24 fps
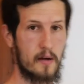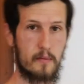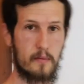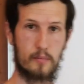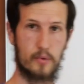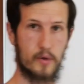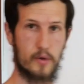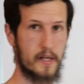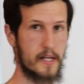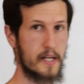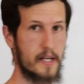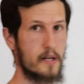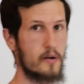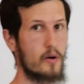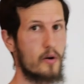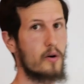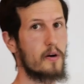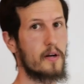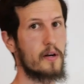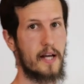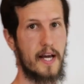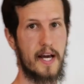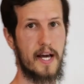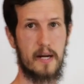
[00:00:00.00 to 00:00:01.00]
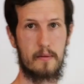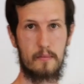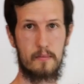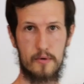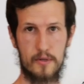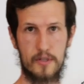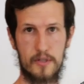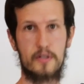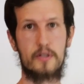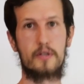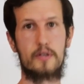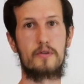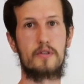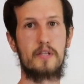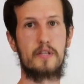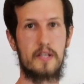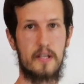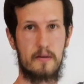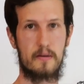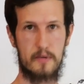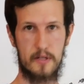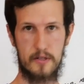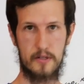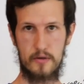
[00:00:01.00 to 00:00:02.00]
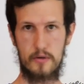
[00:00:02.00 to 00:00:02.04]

Bringing on animals and using them as